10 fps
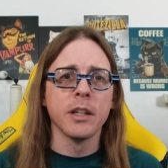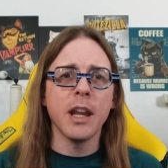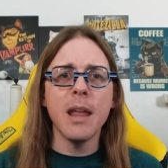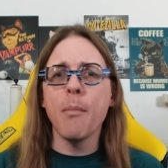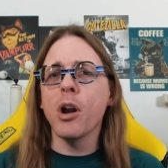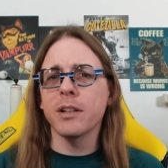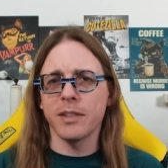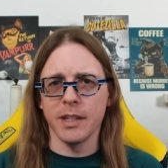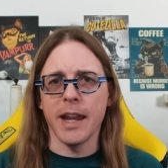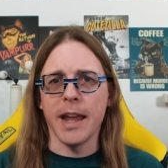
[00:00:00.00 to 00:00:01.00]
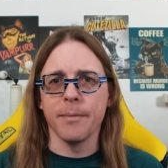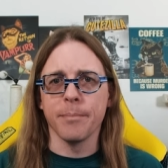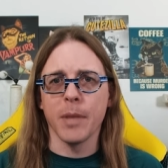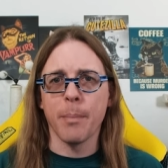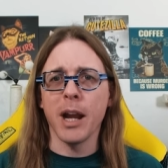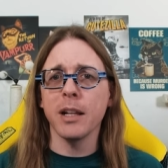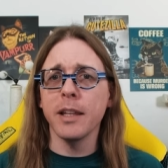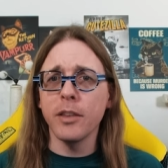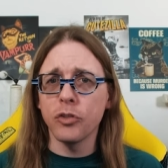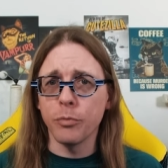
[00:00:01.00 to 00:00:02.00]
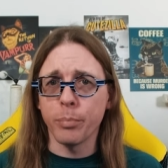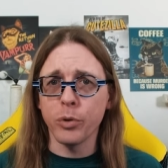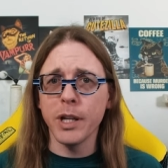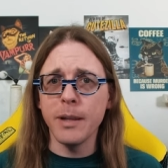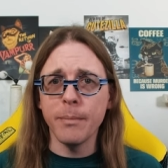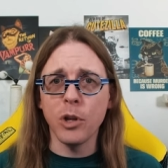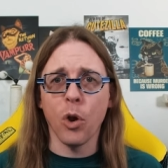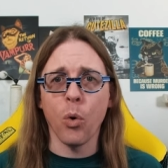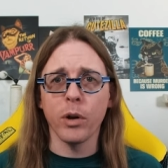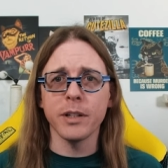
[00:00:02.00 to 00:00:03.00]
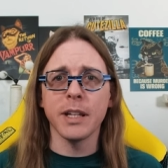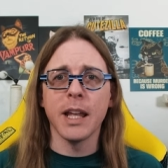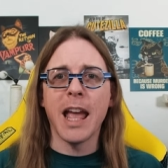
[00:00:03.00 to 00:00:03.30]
Today marks the day. Apparently, the Supreme Court